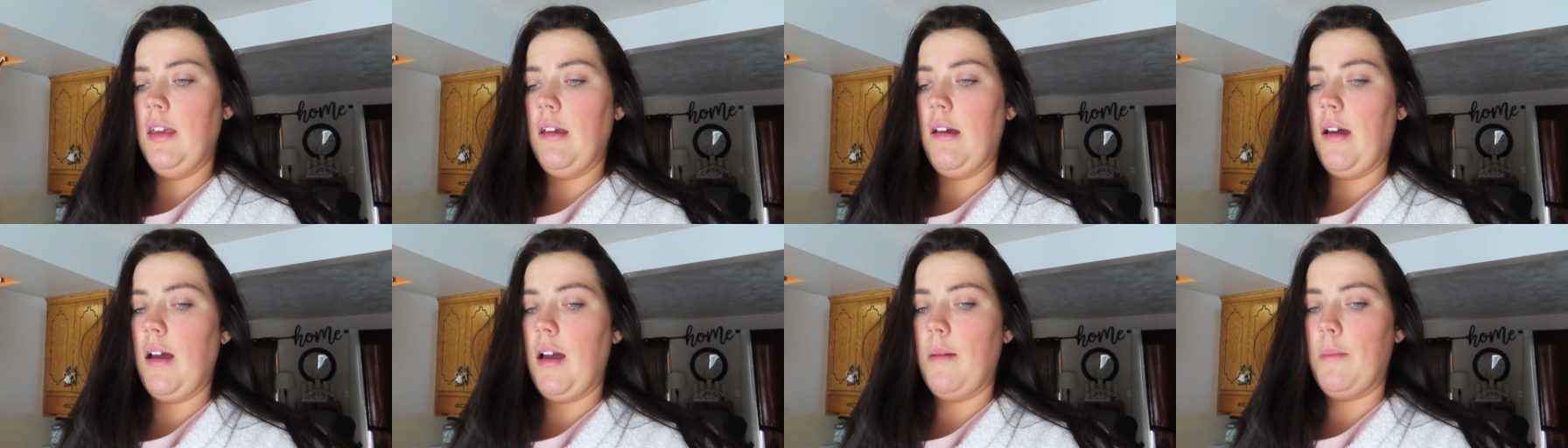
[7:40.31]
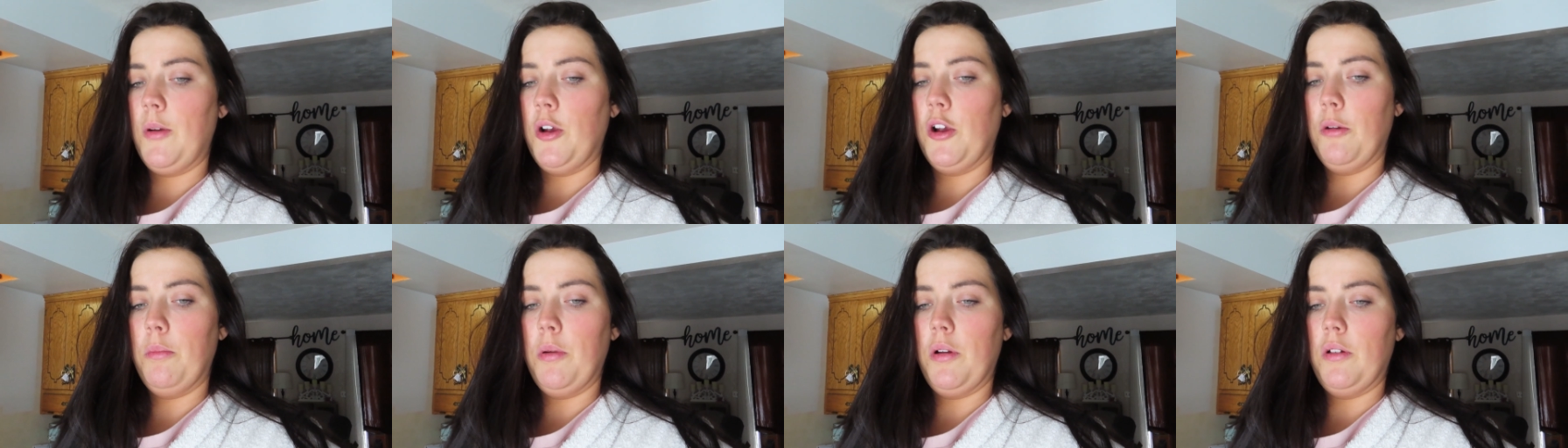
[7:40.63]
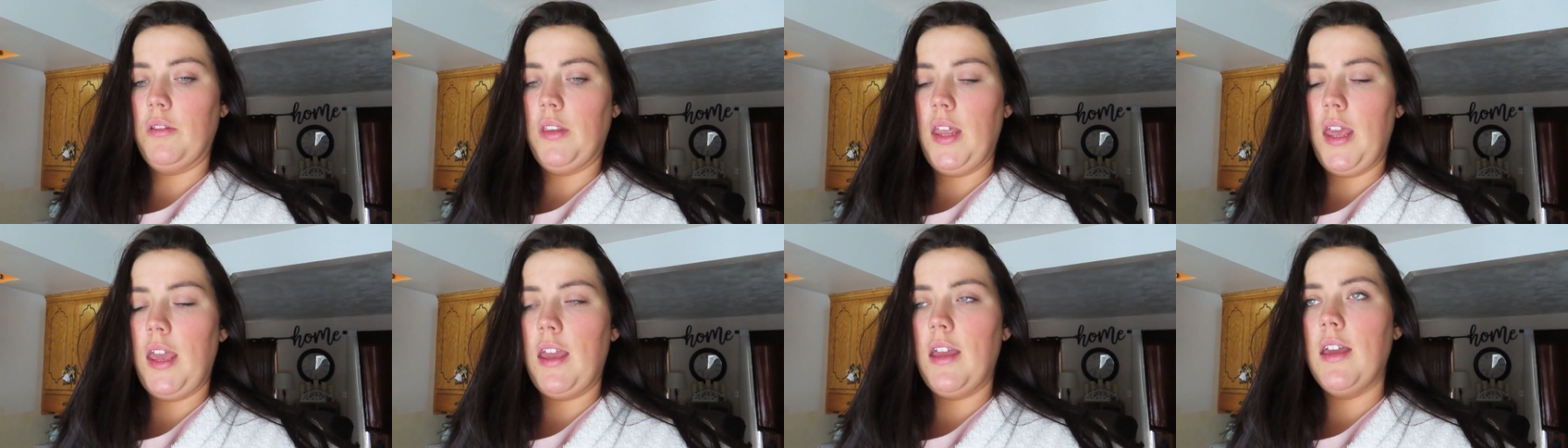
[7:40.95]
um, her
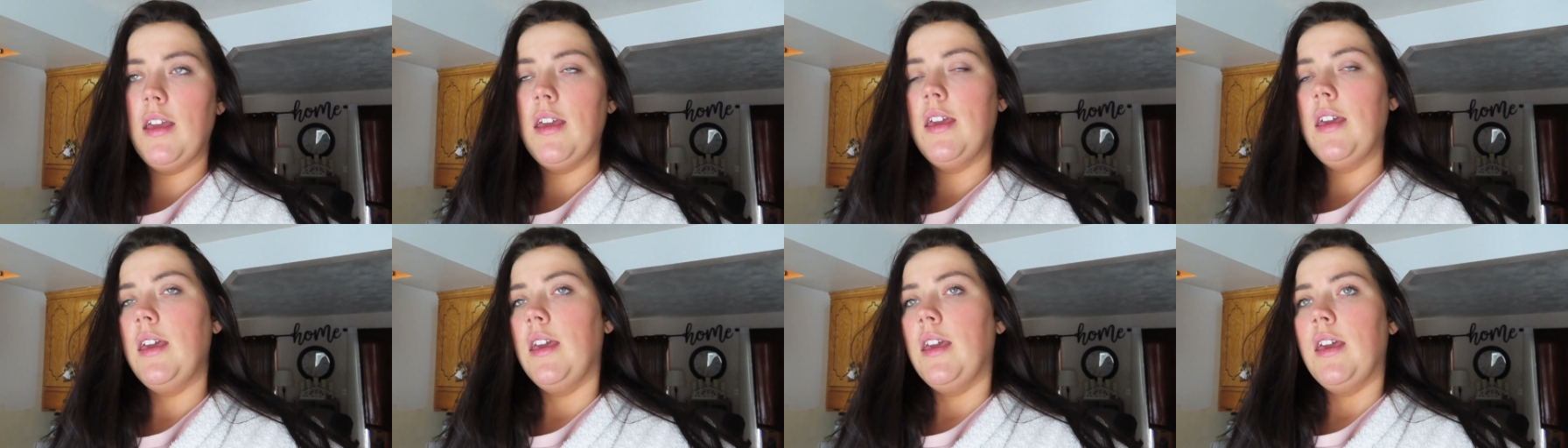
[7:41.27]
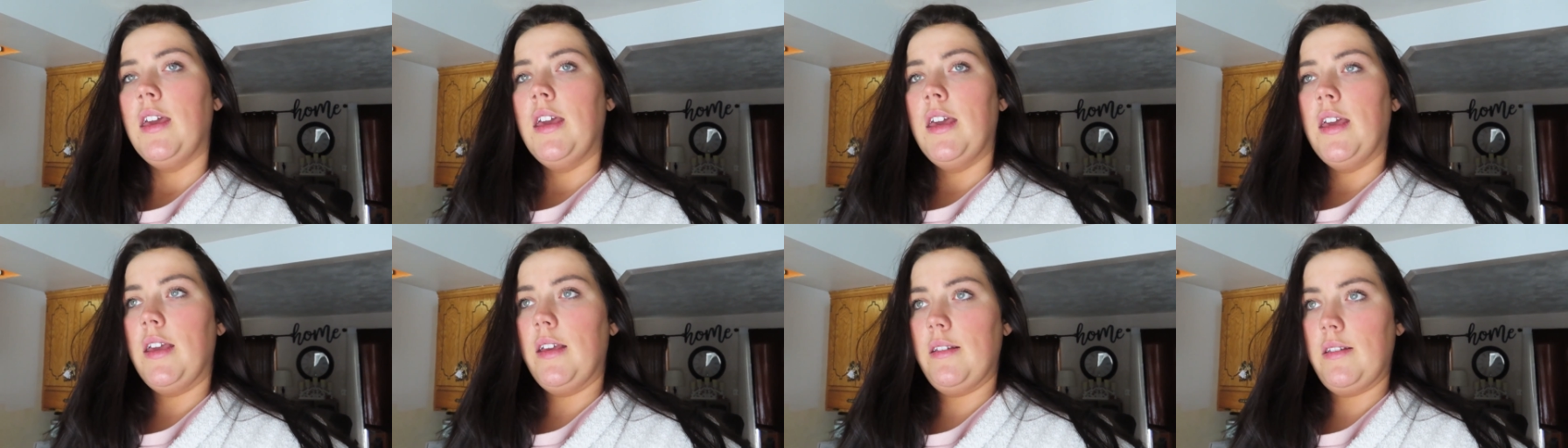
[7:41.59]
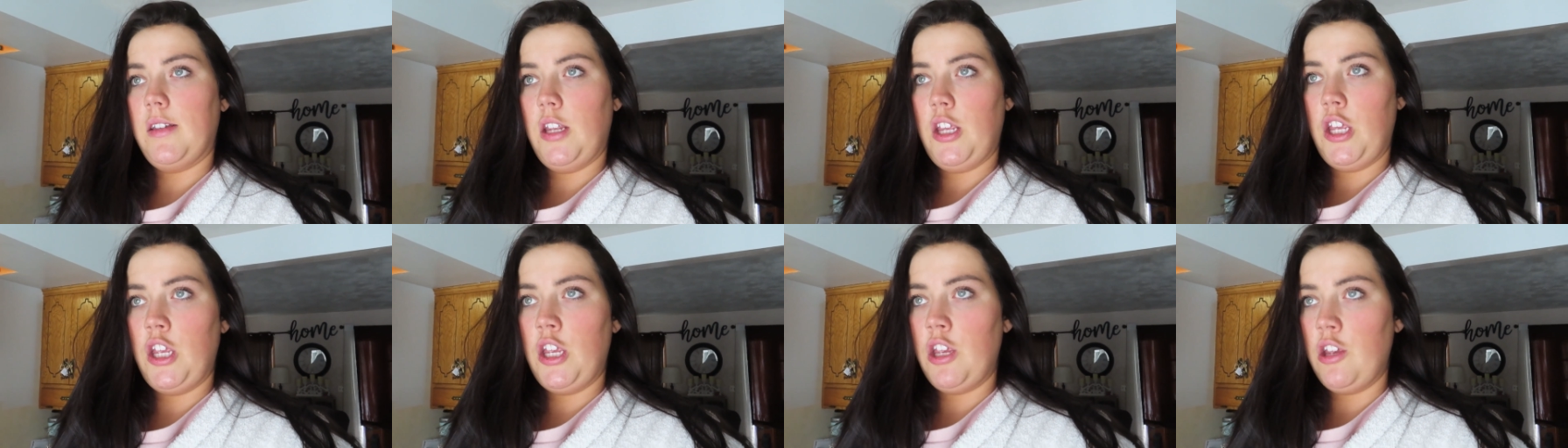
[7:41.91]
birthday is
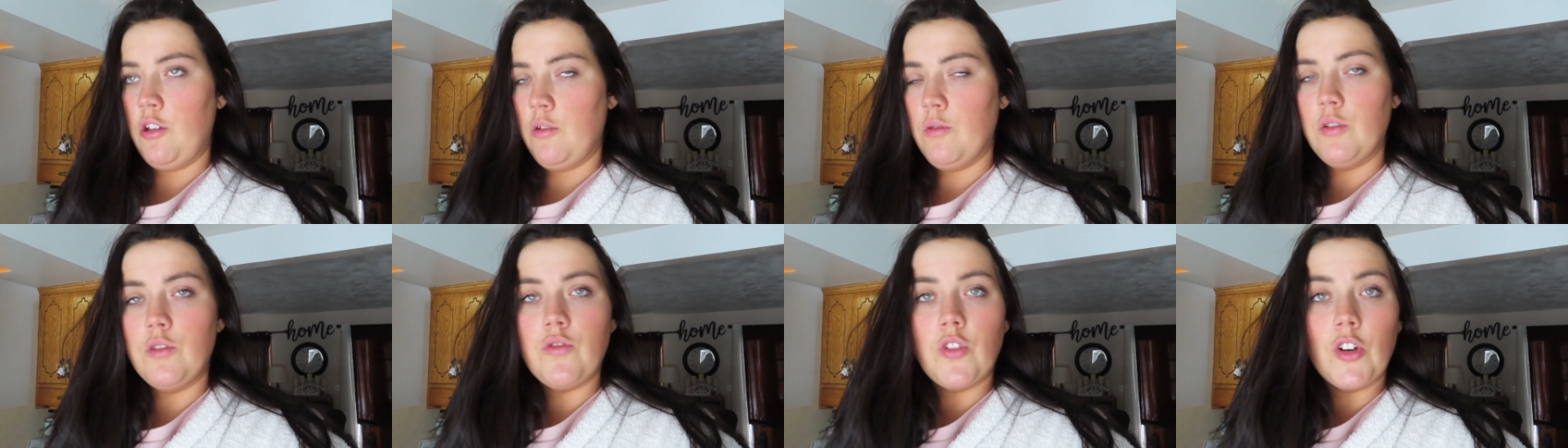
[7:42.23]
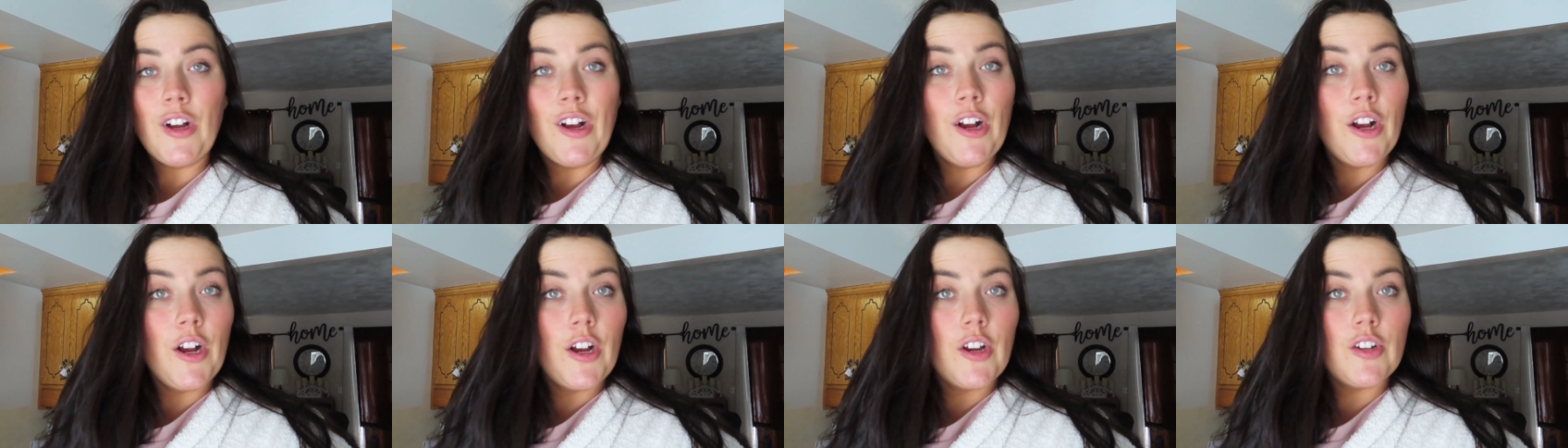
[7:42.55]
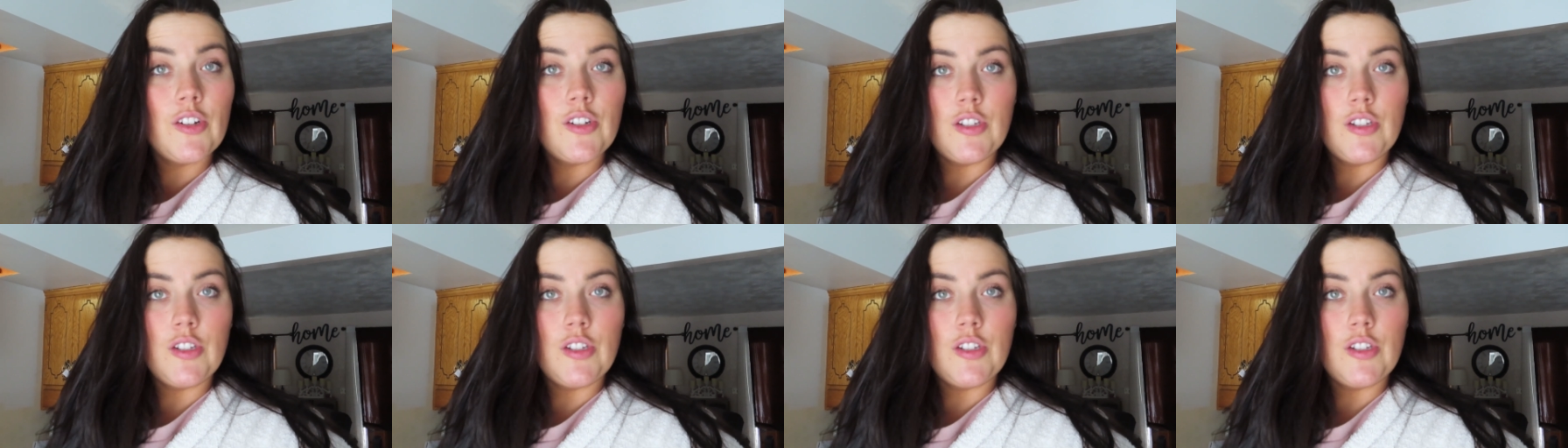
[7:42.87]
huge for her.